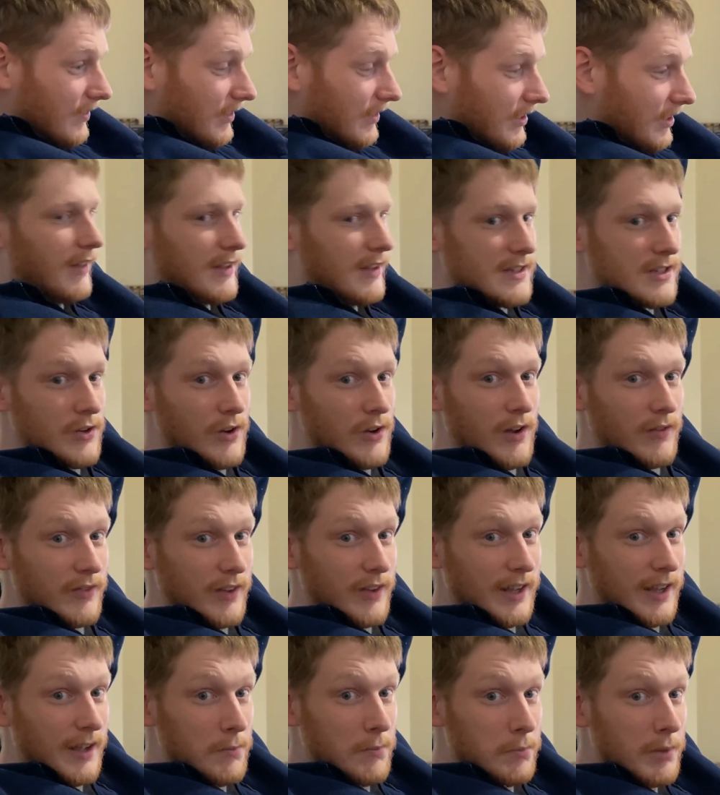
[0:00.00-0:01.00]
unless you have
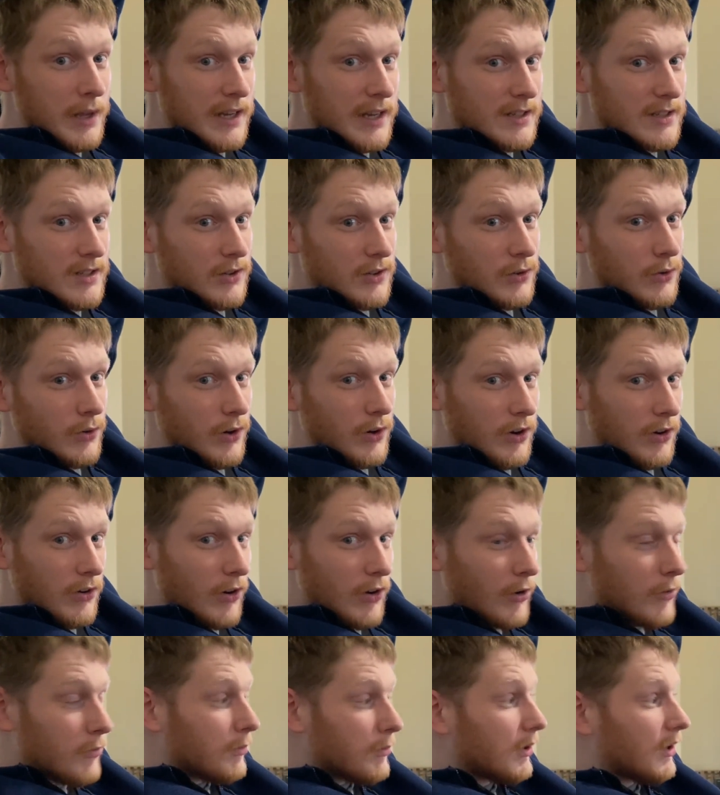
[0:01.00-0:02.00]
like a Pixel or a
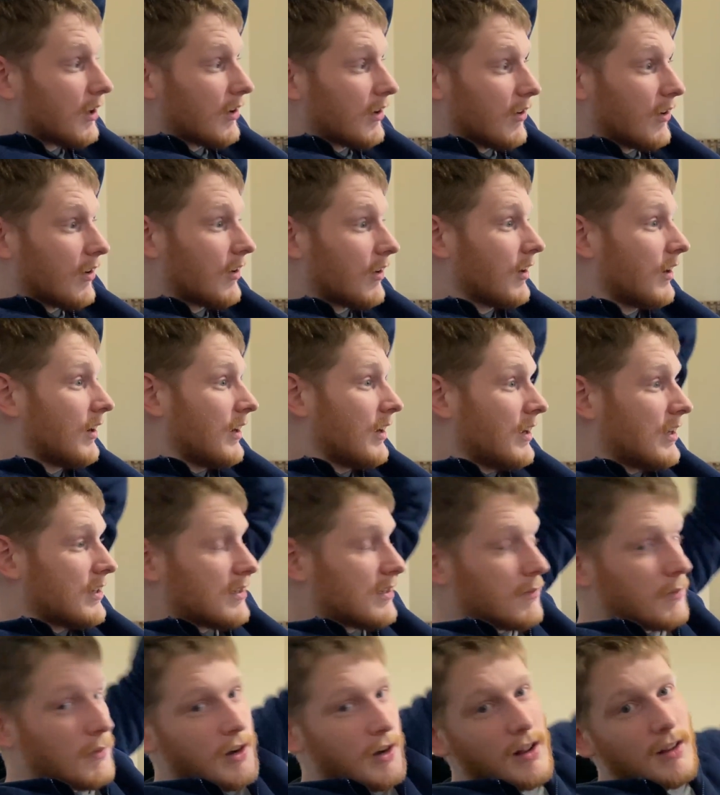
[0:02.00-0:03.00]
Chromebook or
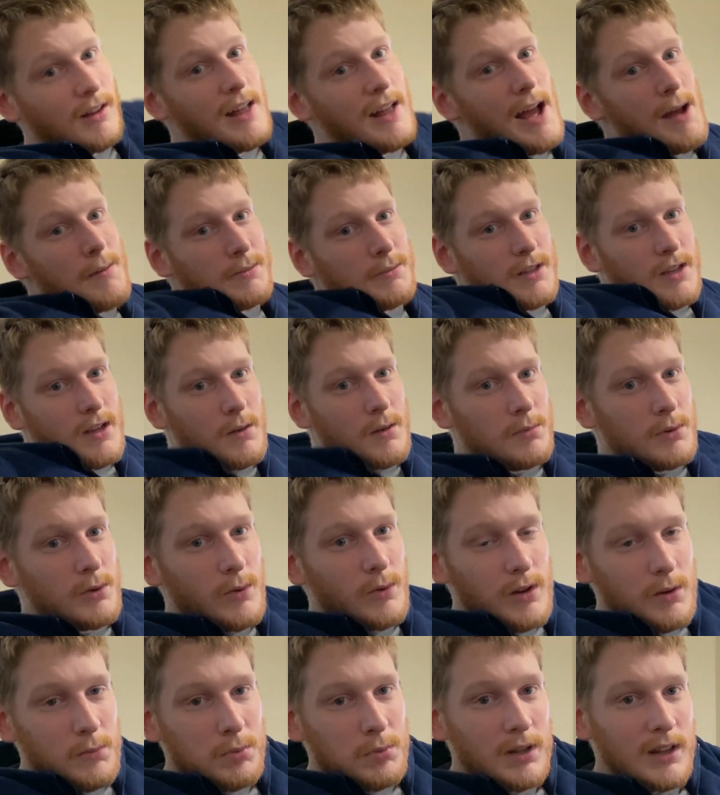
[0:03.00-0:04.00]
some kind of laptop you
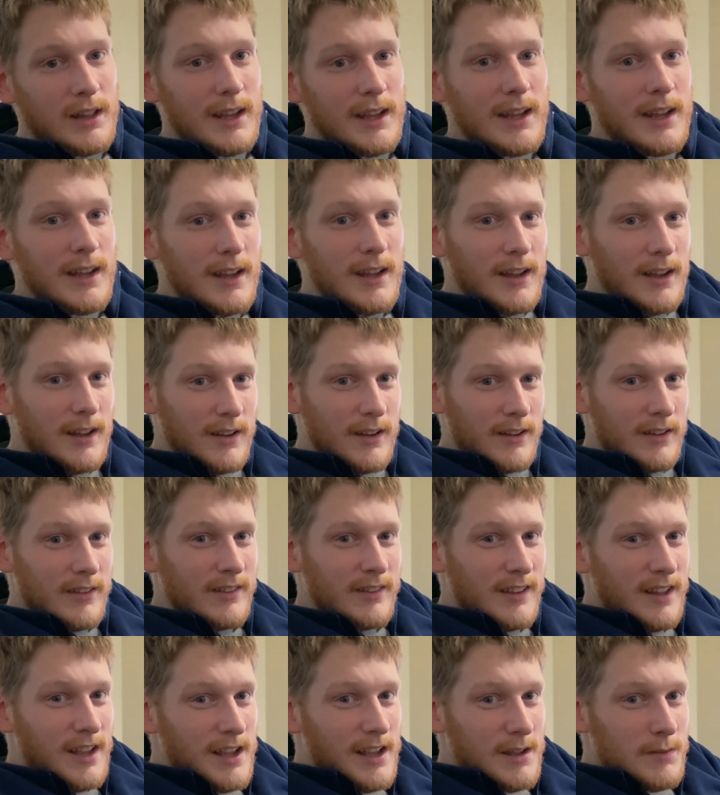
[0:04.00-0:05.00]
want to play
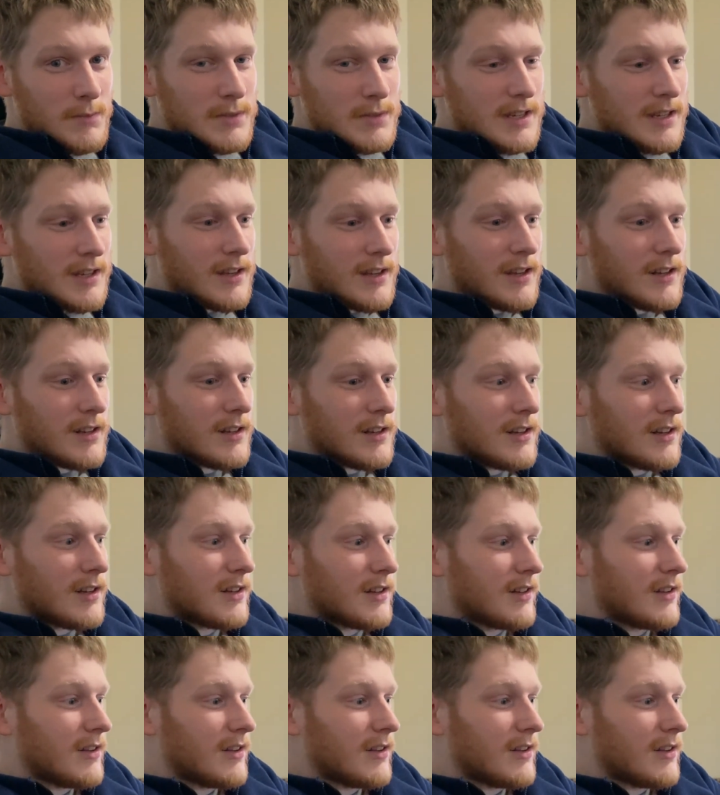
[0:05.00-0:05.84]
games on